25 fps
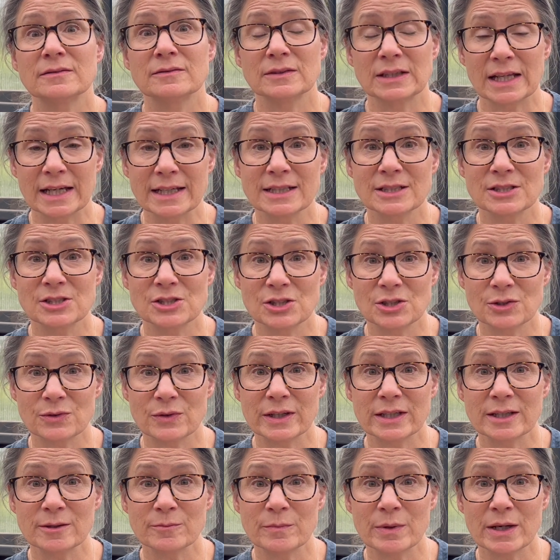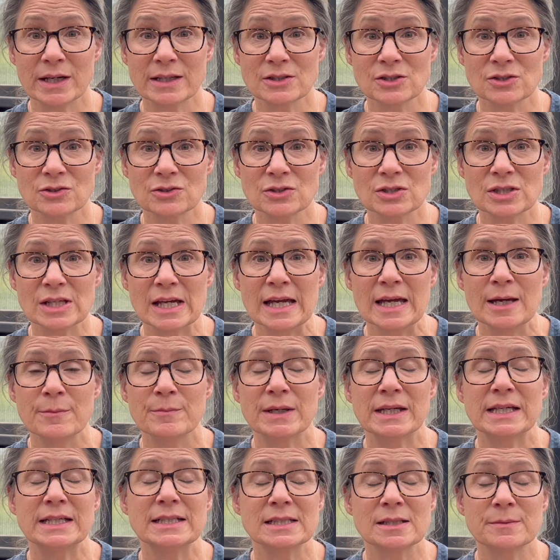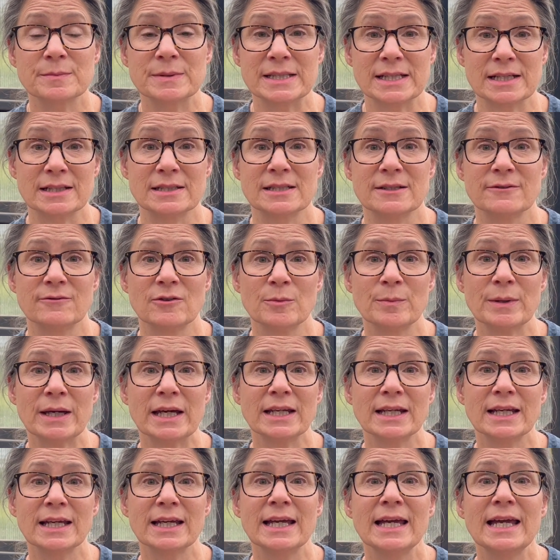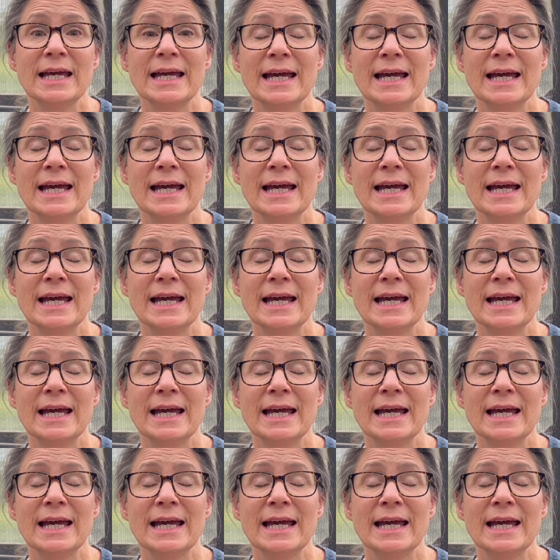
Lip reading: likes doing puzzles, but he's obsessive about it,